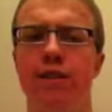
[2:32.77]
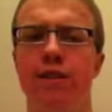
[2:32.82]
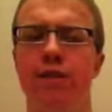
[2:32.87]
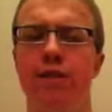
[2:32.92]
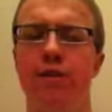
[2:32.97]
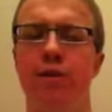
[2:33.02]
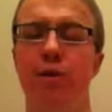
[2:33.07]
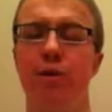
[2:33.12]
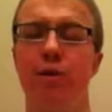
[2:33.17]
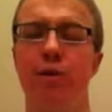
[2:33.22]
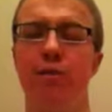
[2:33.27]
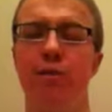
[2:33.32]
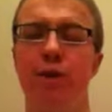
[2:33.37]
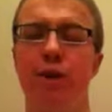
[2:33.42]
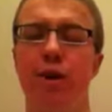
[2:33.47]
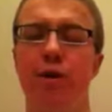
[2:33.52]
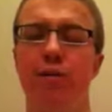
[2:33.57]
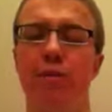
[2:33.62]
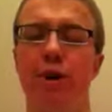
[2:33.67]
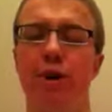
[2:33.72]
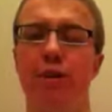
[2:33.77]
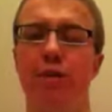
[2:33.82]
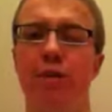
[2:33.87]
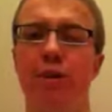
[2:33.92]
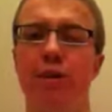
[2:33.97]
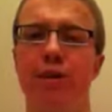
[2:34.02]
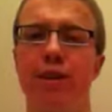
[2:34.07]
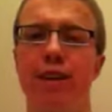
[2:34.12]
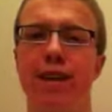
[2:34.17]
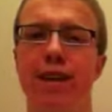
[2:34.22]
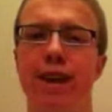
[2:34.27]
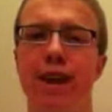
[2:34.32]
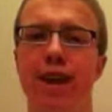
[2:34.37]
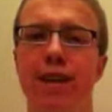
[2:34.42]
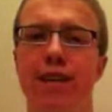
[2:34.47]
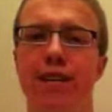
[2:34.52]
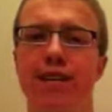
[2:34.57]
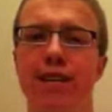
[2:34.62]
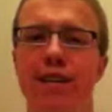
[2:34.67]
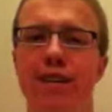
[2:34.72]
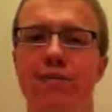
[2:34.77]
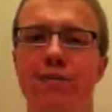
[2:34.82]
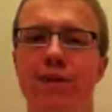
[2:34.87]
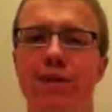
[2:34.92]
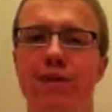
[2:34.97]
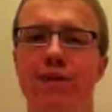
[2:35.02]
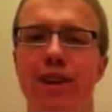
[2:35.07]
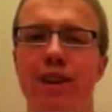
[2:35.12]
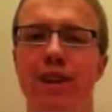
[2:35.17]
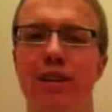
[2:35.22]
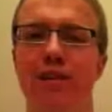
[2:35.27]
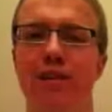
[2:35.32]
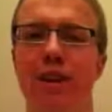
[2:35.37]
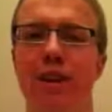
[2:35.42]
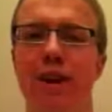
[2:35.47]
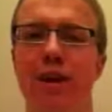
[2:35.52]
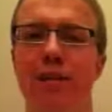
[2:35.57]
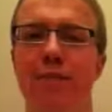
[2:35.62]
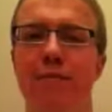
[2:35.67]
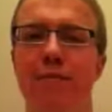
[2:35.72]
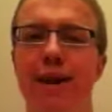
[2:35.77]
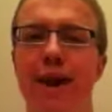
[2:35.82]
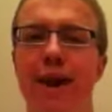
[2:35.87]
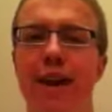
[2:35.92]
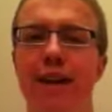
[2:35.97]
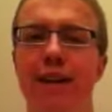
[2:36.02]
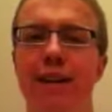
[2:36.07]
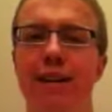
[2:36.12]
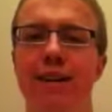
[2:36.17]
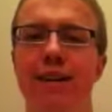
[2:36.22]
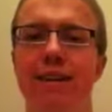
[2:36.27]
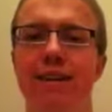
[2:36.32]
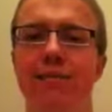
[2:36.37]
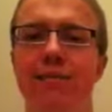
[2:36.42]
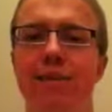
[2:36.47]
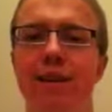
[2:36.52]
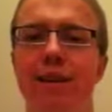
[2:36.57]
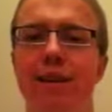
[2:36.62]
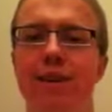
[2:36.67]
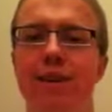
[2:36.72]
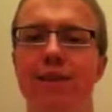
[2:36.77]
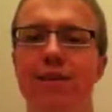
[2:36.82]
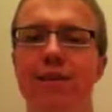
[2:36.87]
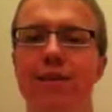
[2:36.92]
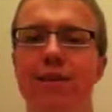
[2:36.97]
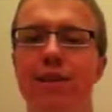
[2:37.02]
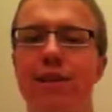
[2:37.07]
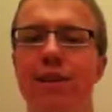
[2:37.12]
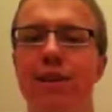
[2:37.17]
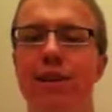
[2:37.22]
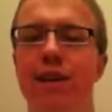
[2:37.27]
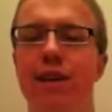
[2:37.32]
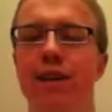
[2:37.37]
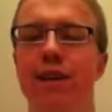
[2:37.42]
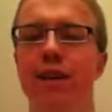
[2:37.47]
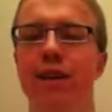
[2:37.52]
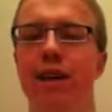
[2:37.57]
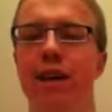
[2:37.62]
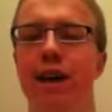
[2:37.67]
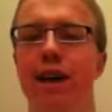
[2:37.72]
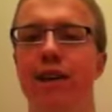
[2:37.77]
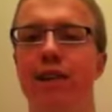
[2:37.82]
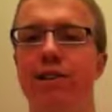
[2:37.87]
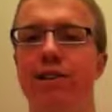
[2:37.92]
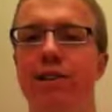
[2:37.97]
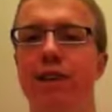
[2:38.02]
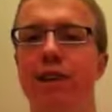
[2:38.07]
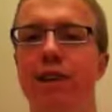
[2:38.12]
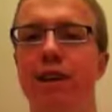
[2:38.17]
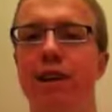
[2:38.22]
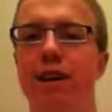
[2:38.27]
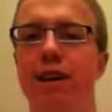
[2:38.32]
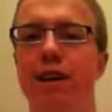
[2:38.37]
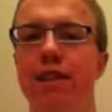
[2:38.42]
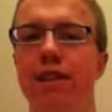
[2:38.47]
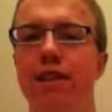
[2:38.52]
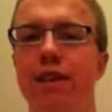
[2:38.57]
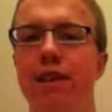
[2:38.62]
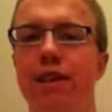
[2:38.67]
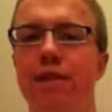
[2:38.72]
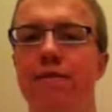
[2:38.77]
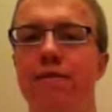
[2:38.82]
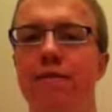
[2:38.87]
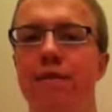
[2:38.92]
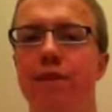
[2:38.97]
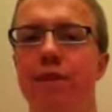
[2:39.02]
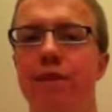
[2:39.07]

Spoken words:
the only problem, though, was he got his Xbox Live account banned, because I guess the guy that